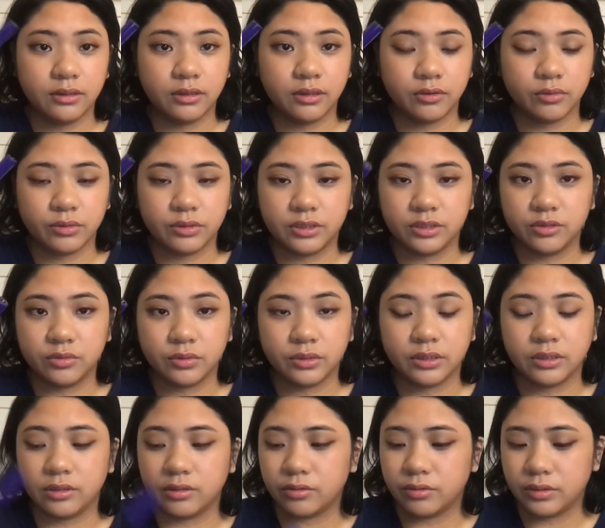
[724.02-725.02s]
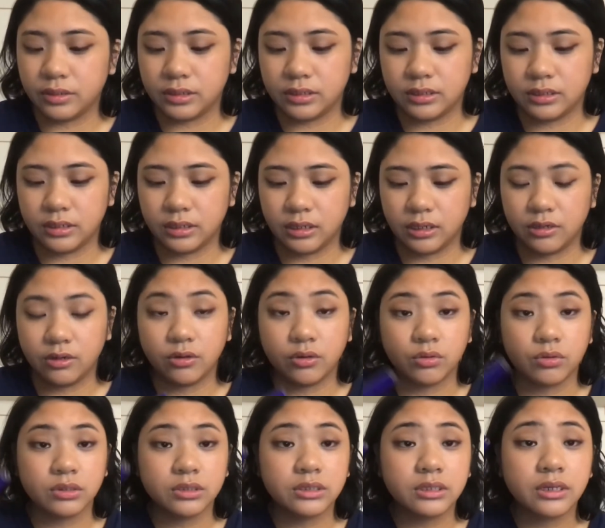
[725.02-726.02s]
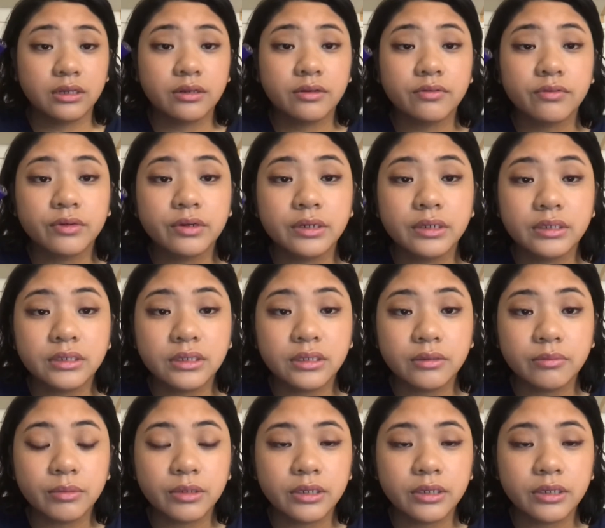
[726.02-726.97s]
with this one in the crease. I know it looks kind of crazy,